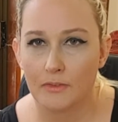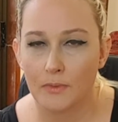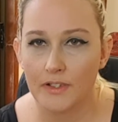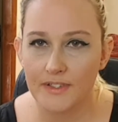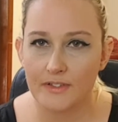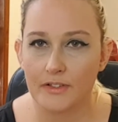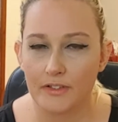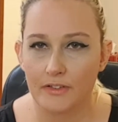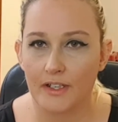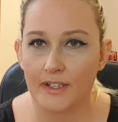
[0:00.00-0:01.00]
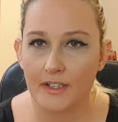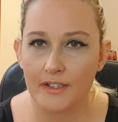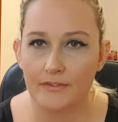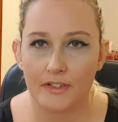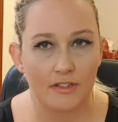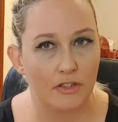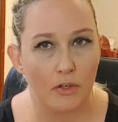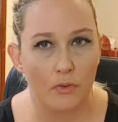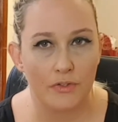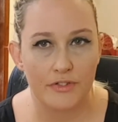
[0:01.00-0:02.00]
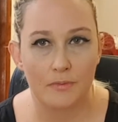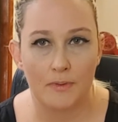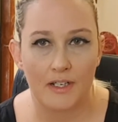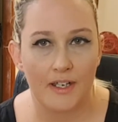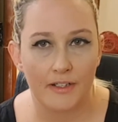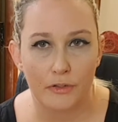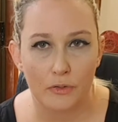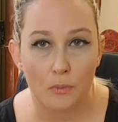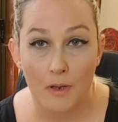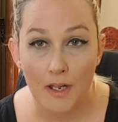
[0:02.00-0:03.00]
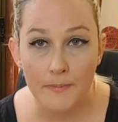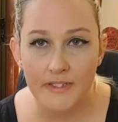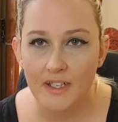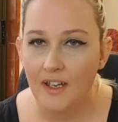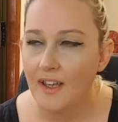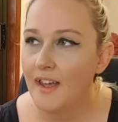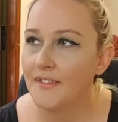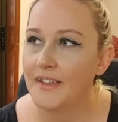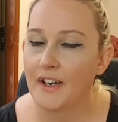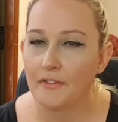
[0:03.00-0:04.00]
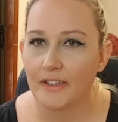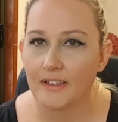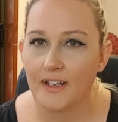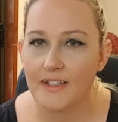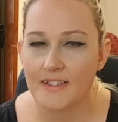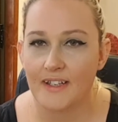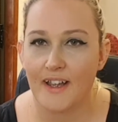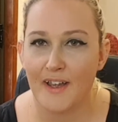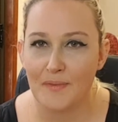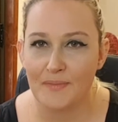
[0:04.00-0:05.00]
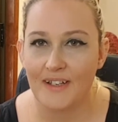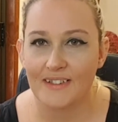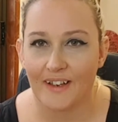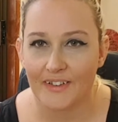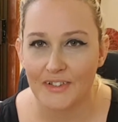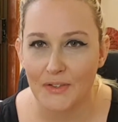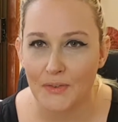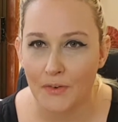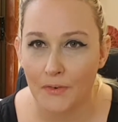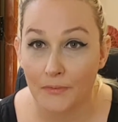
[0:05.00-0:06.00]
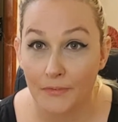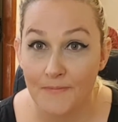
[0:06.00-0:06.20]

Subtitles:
what is going on? I can't even go onto my like Google Maps. And then I realized I have my data turned off.